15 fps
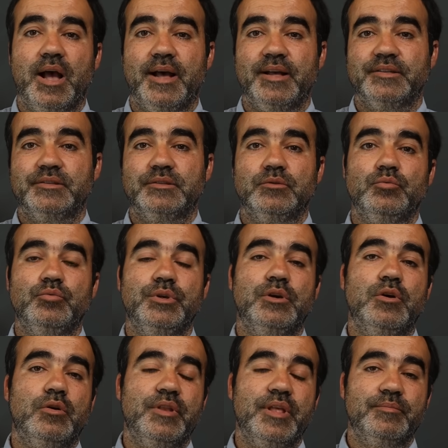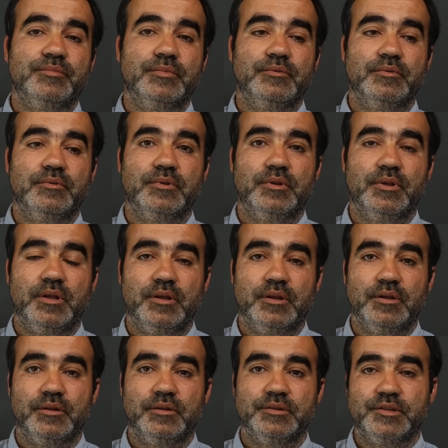as we call them
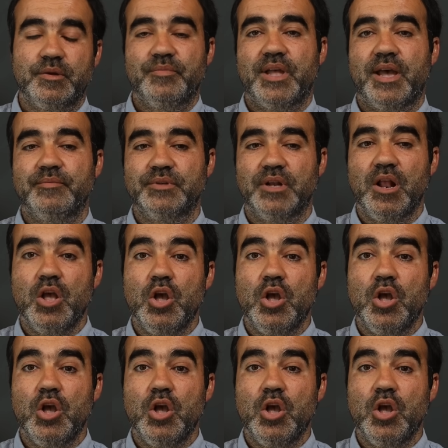uh, sometimes.